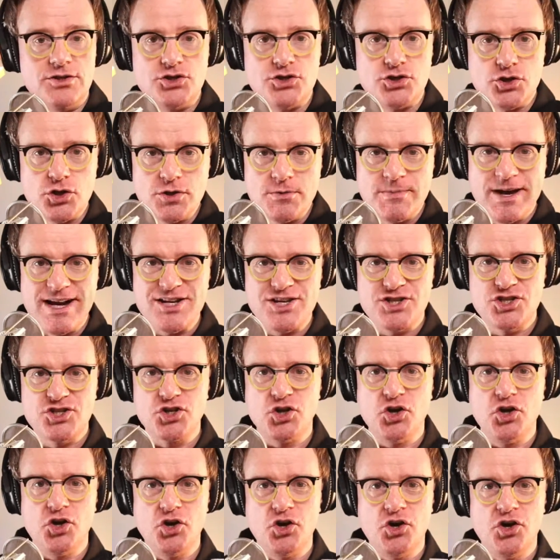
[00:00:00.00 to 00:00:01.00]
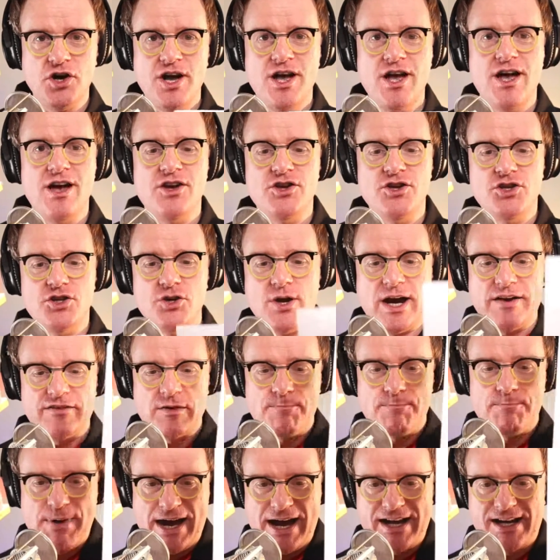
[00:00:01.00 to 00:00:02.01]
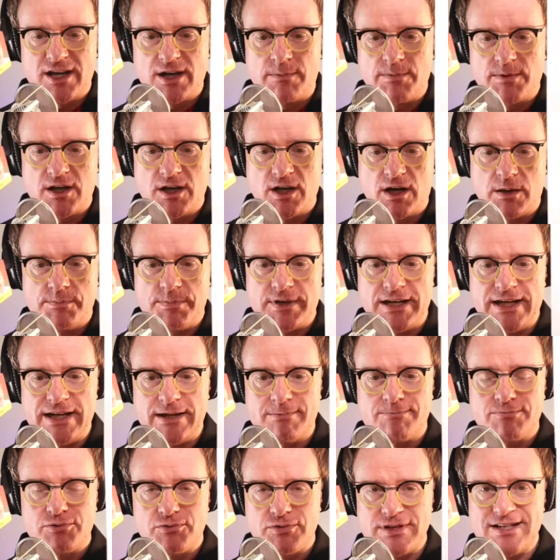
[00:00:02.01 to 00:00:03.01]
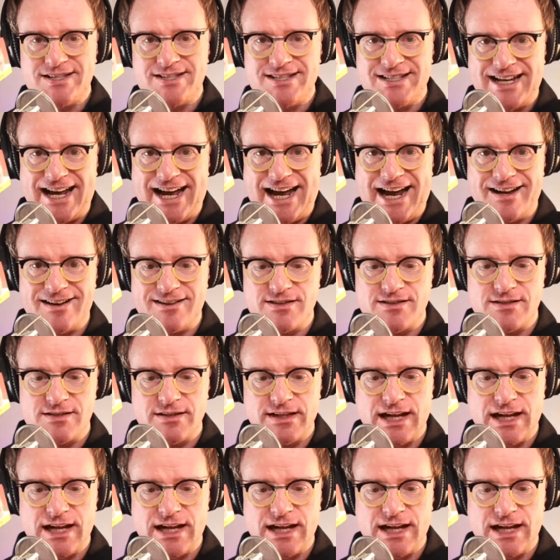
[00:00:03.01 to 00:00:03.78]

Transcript: do make sure you have a backup copy printed out.